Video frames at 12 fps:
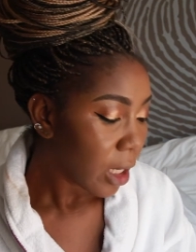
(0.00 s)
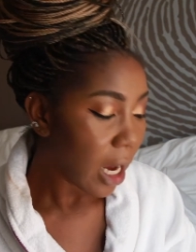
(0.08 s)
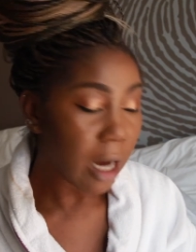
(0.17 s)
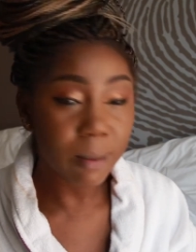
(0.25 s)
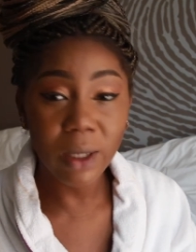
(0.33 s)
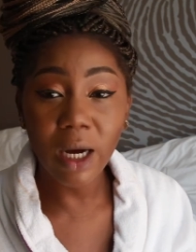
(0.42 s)

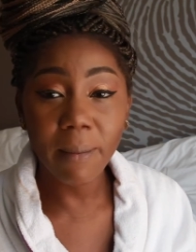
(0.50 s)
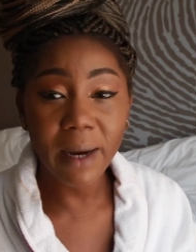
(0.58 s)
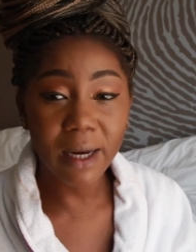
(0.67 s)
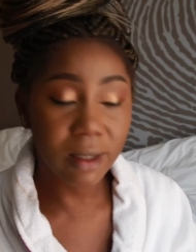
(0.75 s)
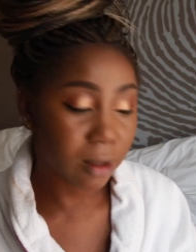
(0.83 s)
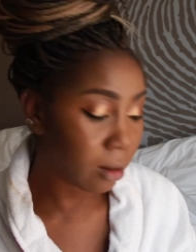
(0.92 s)
I'm not
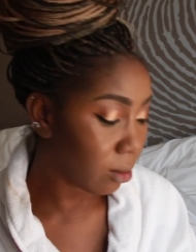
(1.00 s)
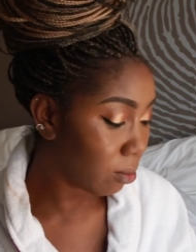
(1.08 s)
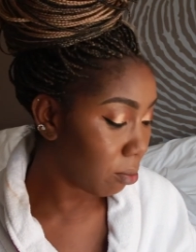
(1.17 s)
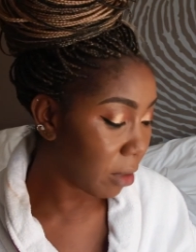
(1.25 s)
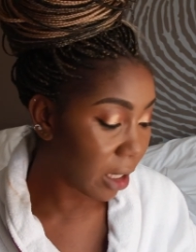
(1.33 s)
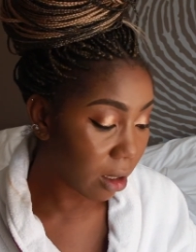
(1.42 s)
about to
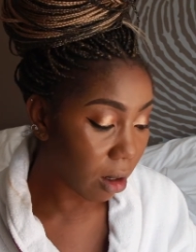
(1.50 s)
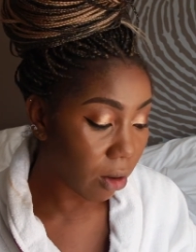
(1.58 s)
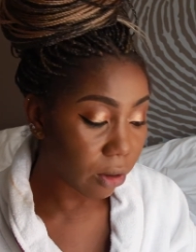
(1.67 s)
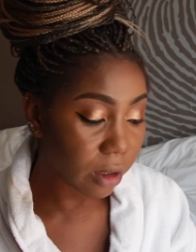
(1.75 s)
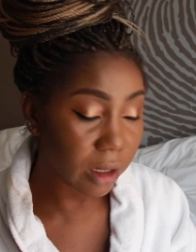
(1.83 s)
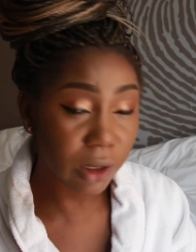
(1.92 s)
make
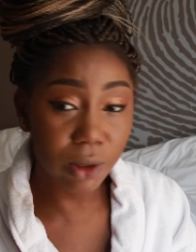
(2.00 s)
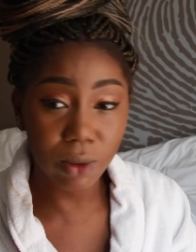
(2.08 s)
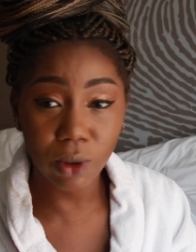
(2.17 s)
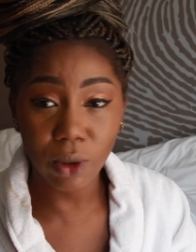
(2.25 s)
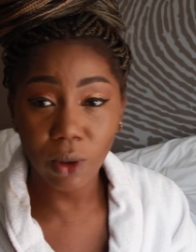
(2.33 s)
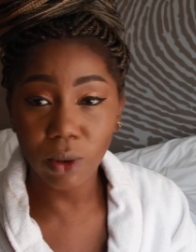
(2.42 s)
all this,
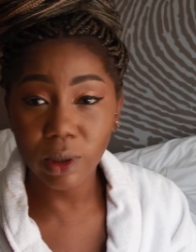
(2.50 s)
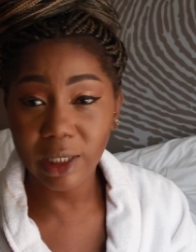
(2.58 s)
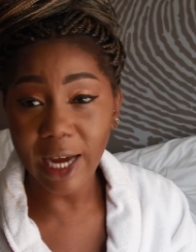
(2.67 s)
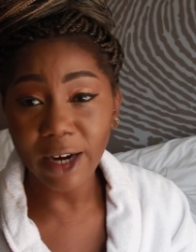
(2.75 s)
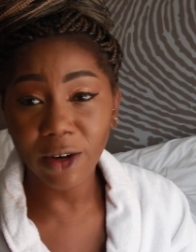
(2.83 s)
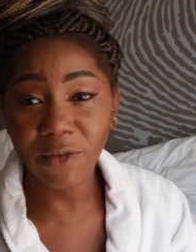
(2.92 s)
you know,
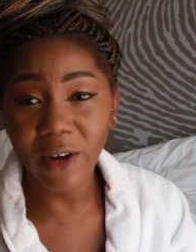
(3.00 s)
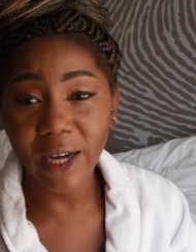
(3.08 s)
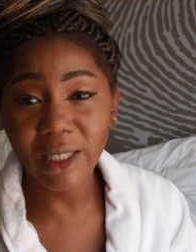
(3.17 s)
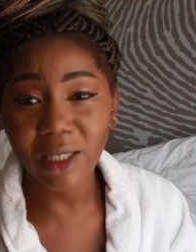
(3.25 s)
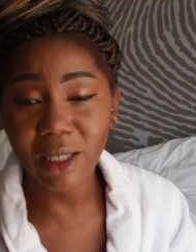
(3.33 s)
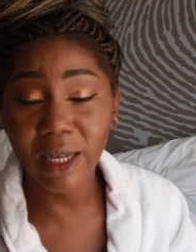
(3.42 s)

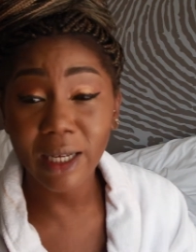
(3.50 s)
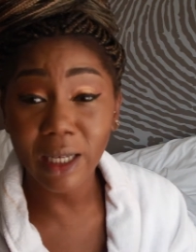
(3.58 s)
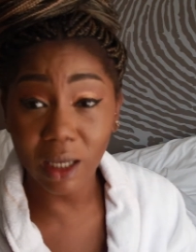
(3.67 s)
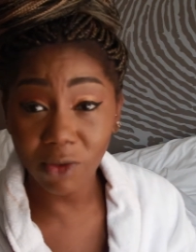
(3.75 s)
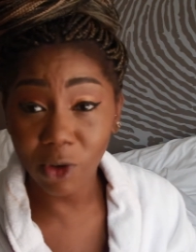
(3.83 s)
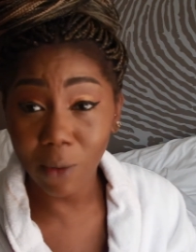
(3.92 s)
sacrifice and then
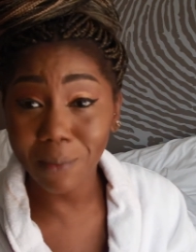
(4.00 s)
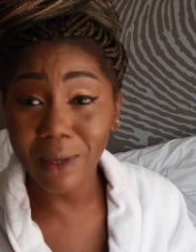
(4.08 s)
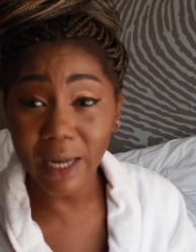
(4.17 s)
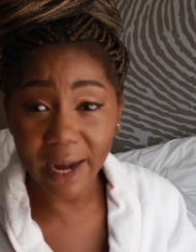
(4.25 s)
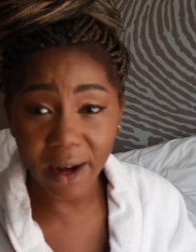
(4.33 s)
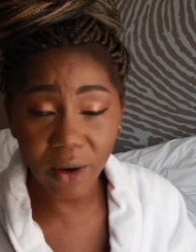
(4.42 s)
give up
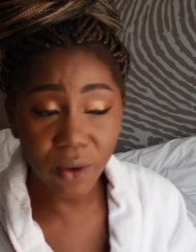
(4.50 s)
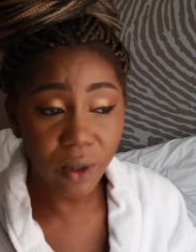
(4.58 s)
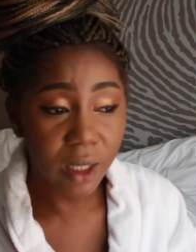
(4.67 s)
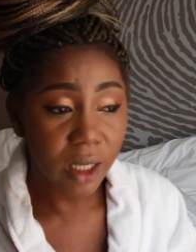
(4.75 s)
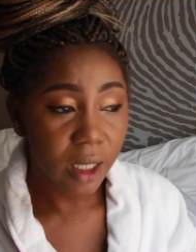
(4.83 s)
now